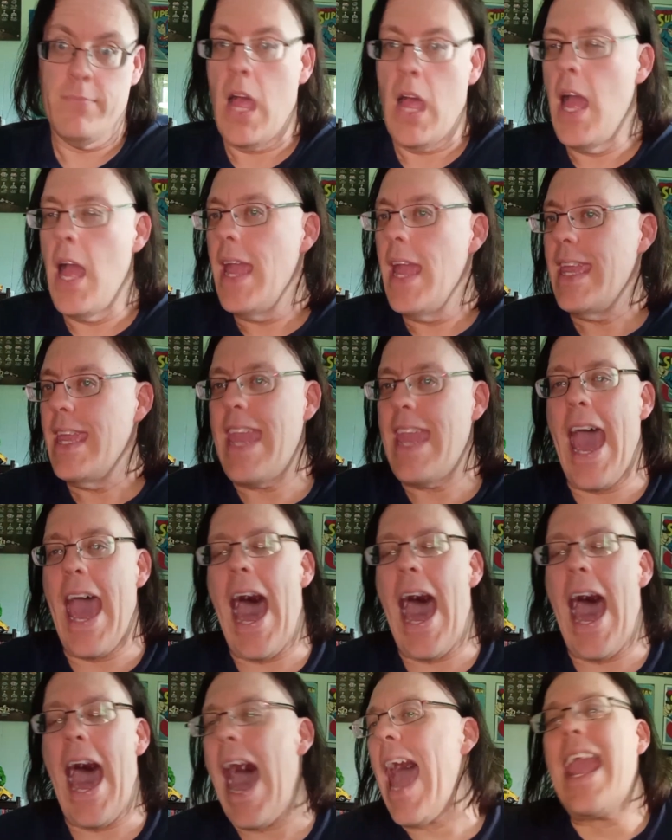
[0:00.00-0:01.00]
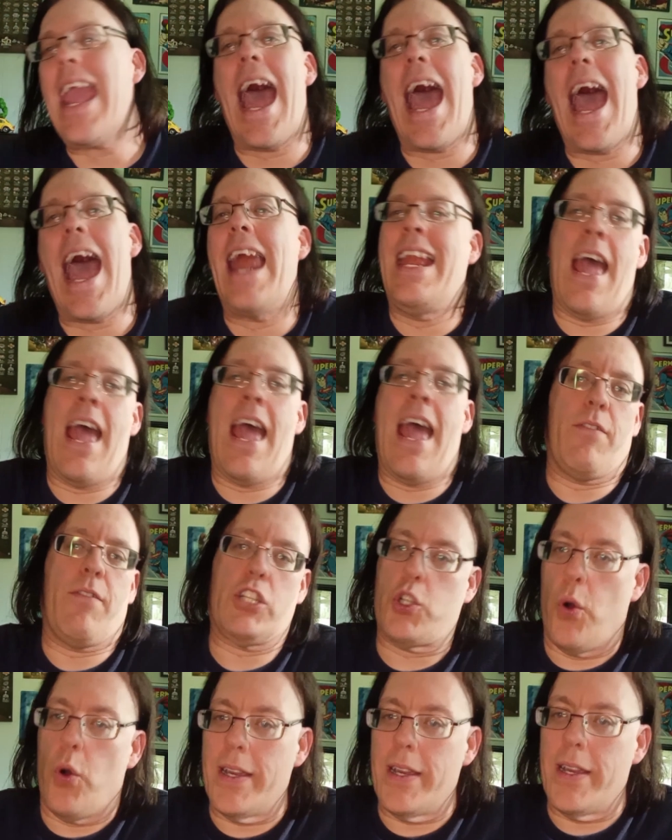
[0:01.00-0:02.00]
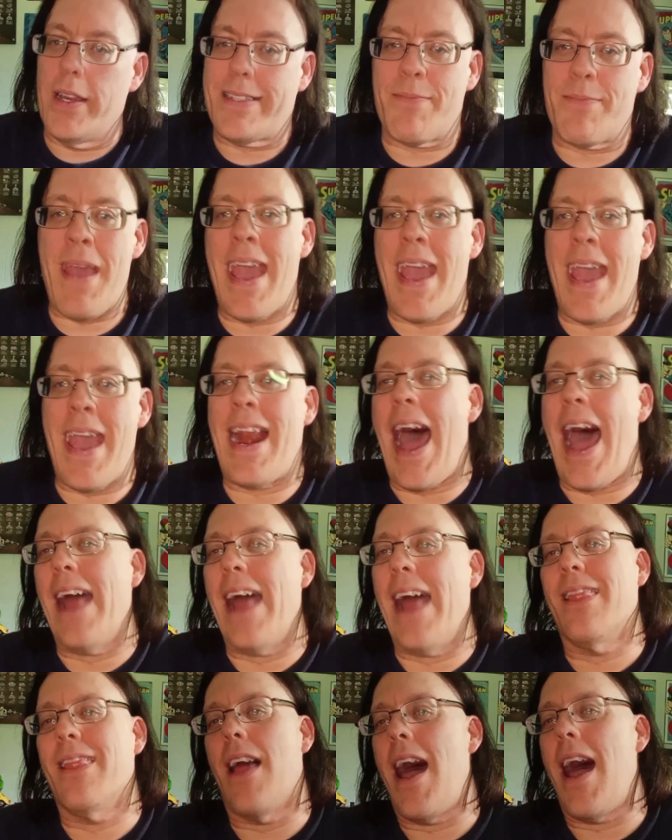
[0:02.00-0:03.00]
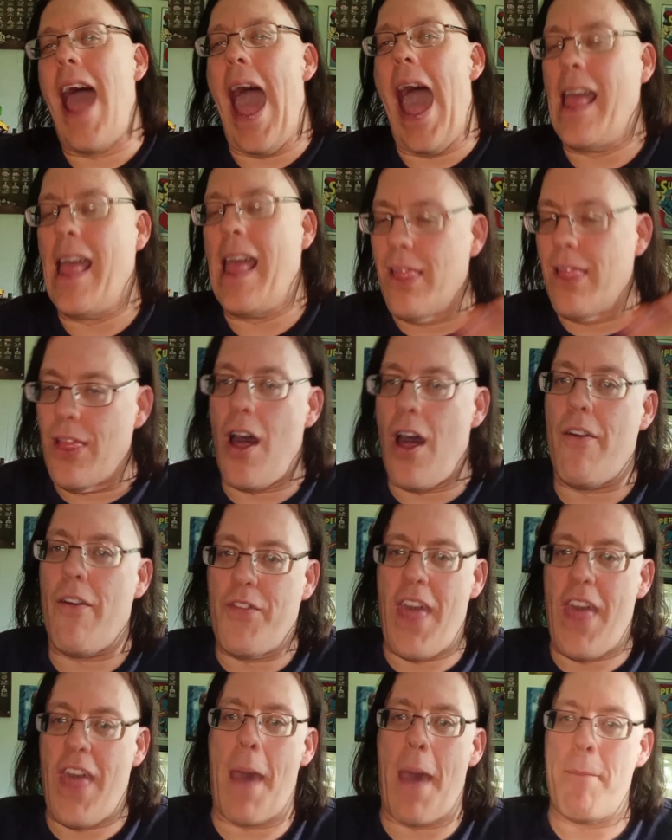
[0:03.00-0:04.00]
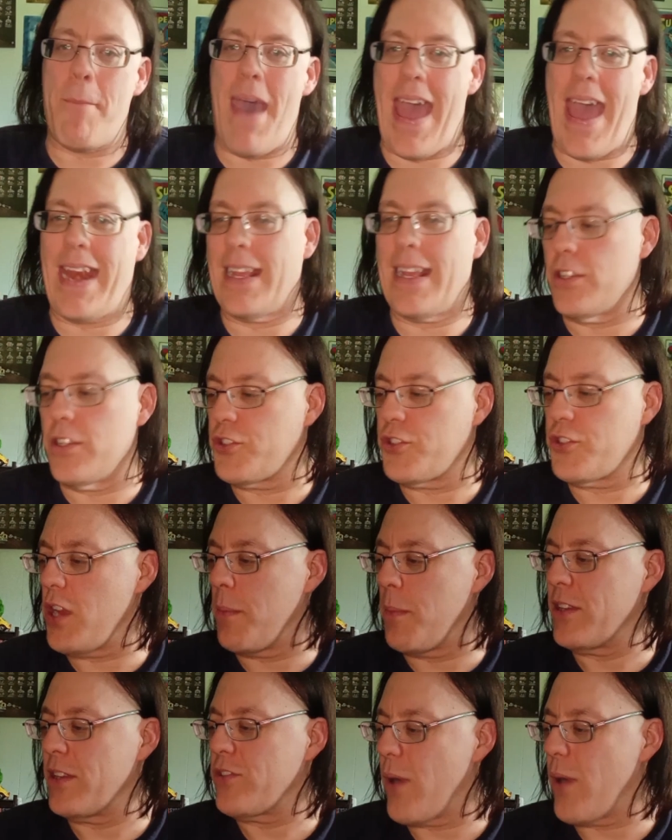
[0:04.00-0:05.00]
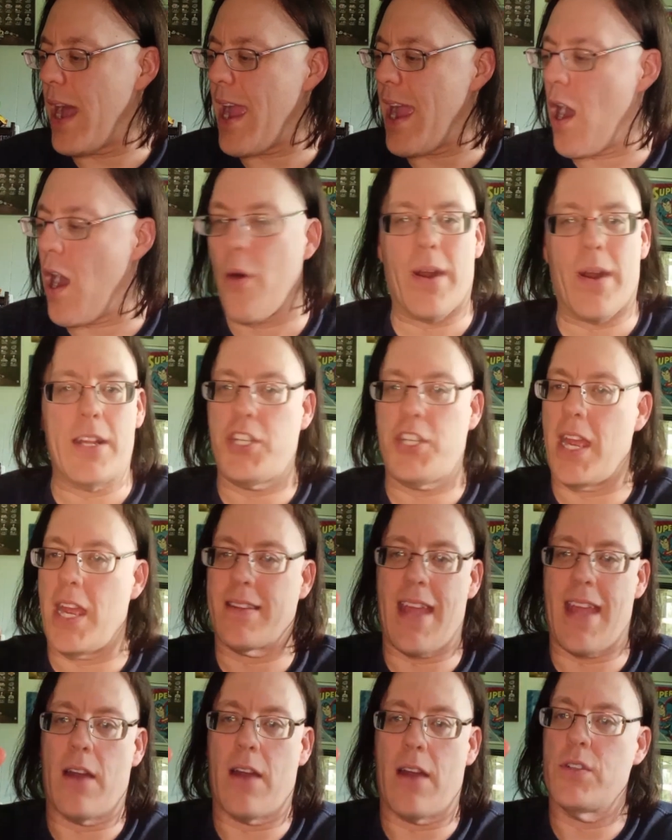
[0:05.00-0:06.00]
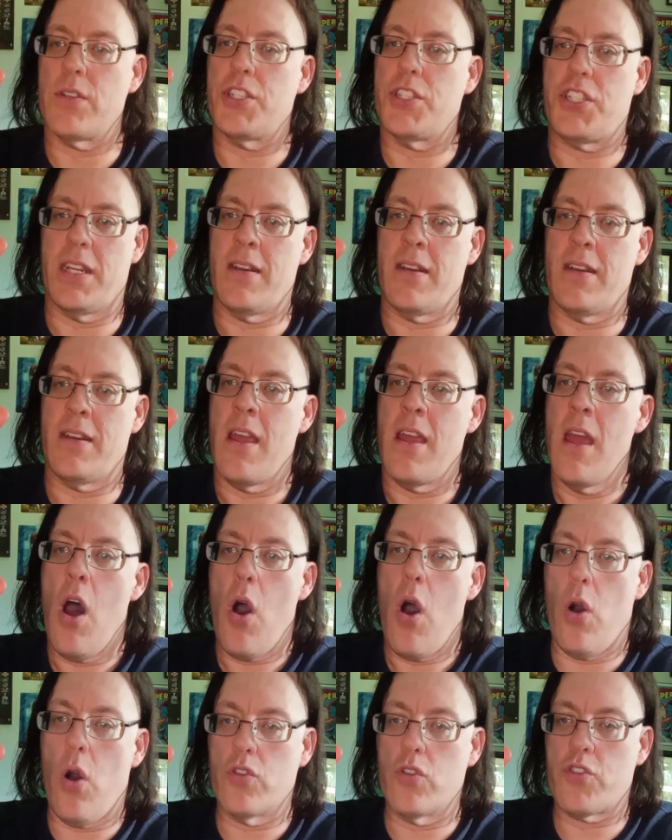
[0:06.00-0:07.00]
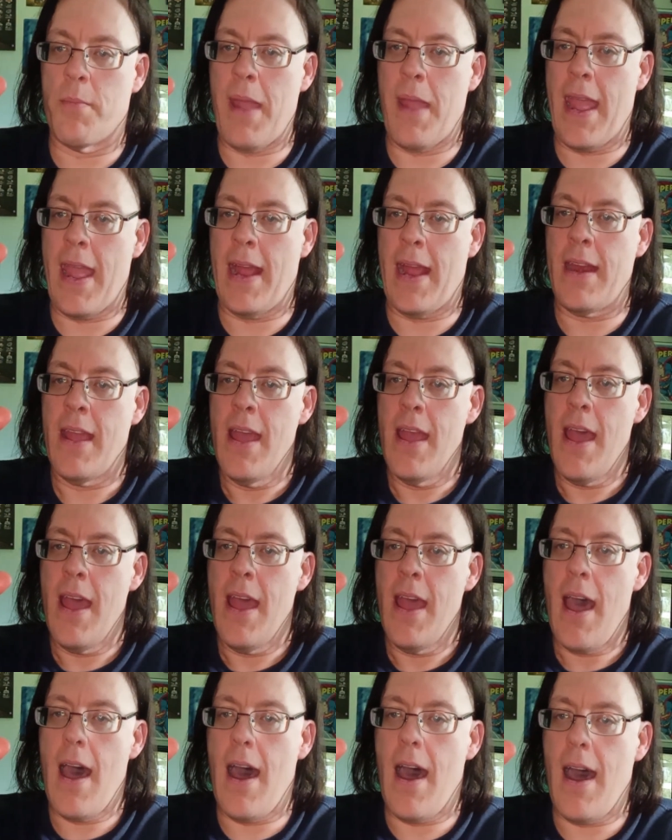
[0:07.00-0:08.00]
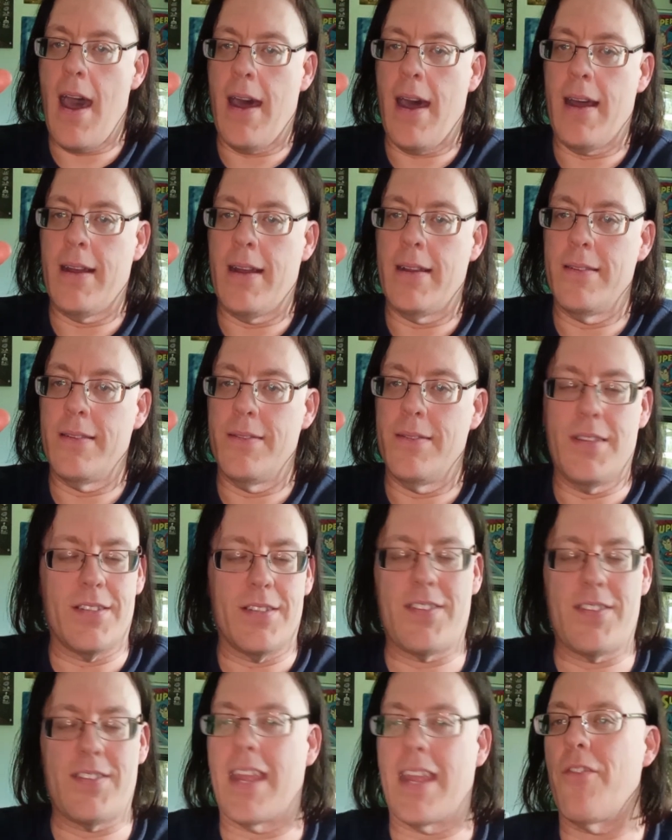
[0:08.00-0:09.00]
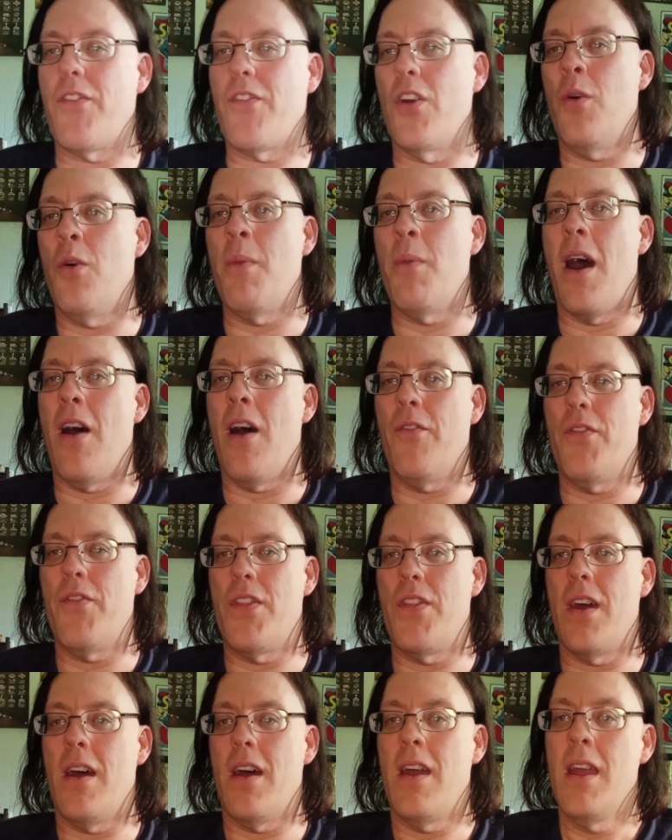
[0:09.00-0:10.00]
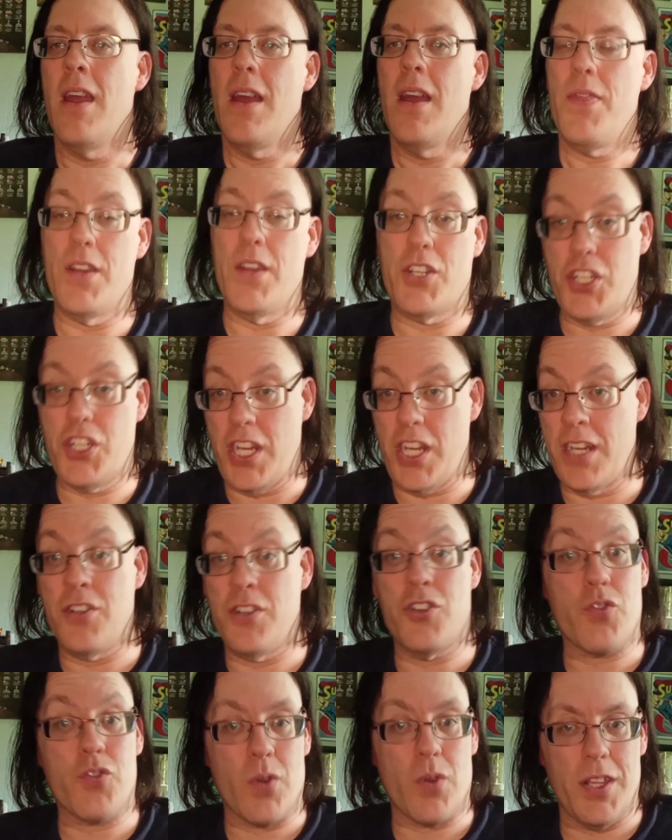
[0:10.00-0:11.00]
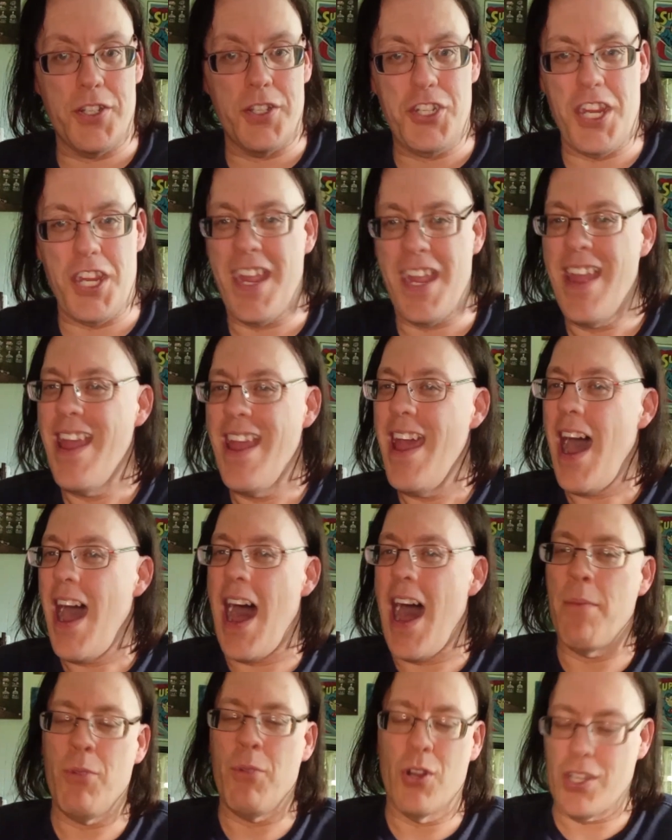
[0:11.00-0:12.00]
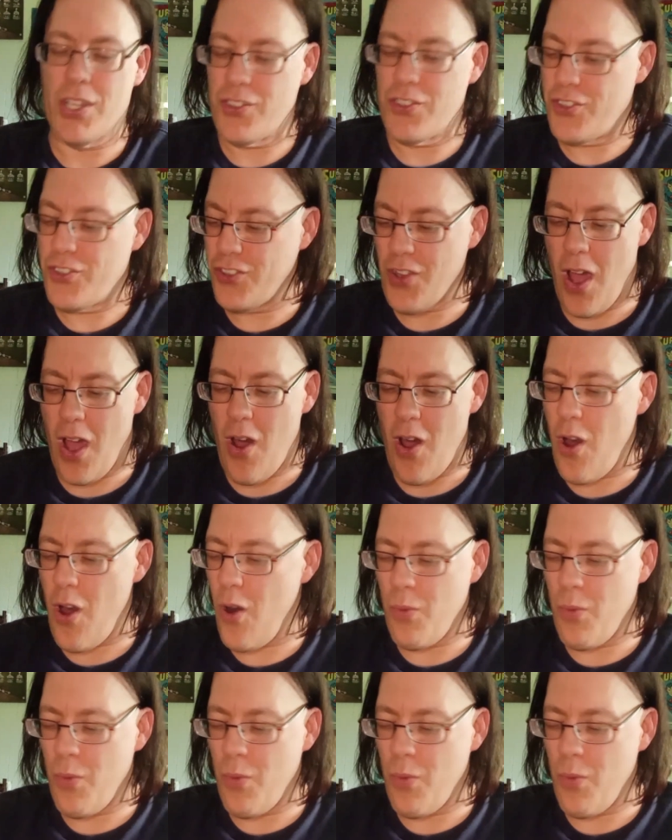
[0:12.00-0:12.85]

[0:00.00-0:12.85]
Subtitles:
Yeah, I didn't have a choice, man. I love that bad English dubbing, so I already checked out Shin Ultraman, the second film of the Shin trilogy. I'm looking so